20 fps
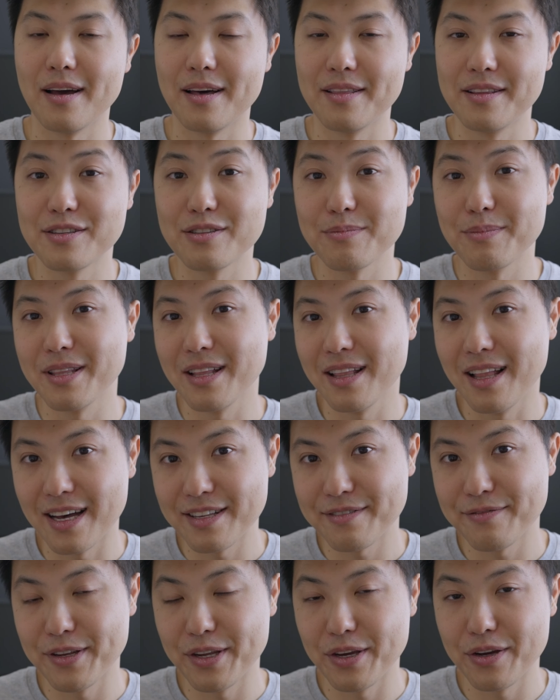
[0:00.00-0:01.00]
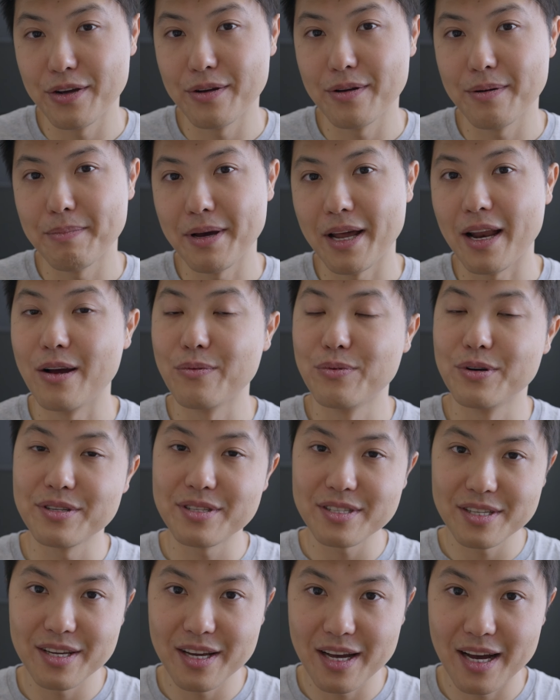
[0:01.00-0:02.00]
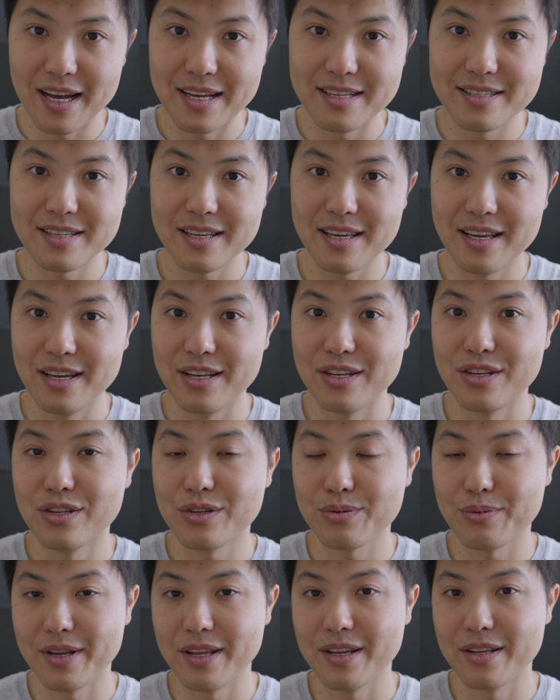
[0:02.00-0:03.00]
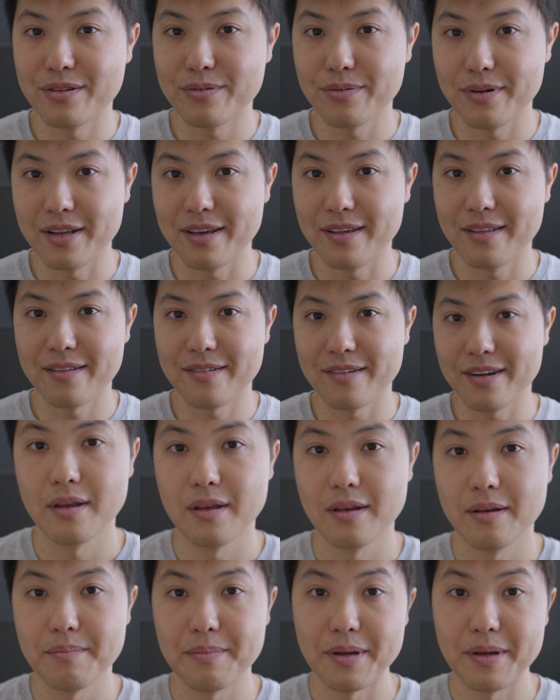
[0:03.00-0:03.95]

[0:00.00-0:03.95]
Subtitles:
This will be the last video, but I will see you guys in 2023.